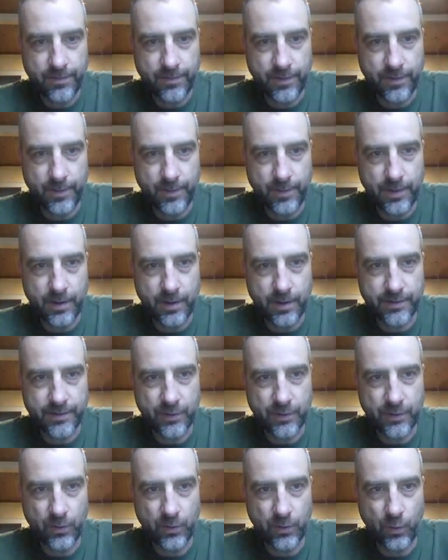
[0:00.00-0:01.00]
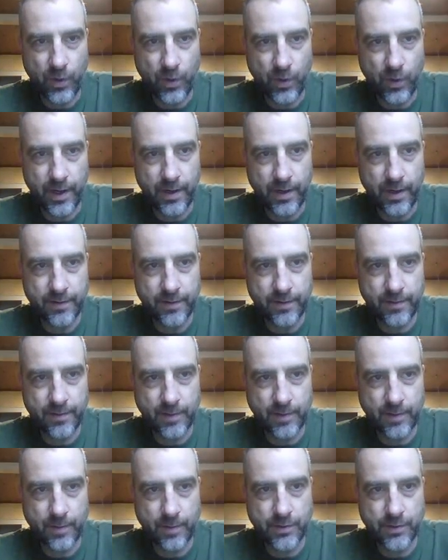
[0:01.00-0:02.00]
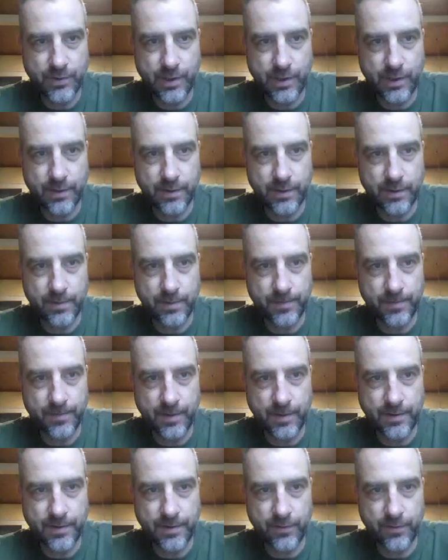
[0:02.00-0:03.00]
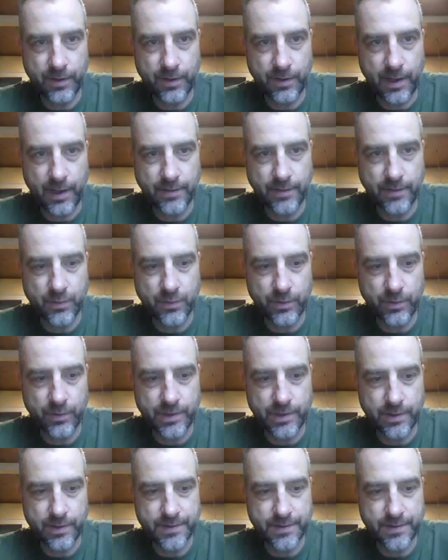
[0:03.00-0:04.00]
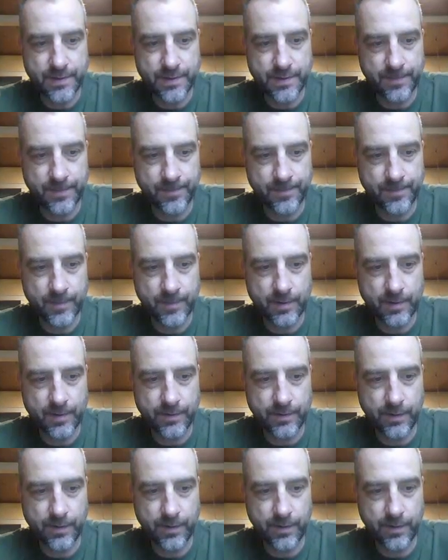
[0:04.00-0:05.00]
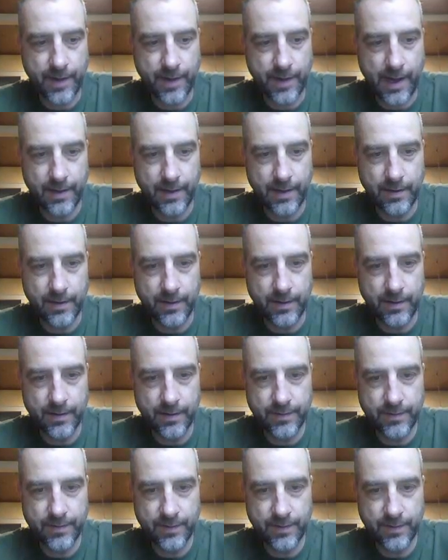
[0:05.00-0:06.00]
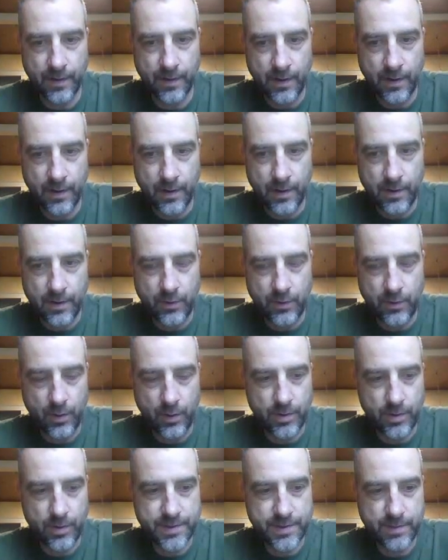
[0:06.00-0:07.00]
flip it a certain way, sometimes you get the different kinds of results. So that is normal.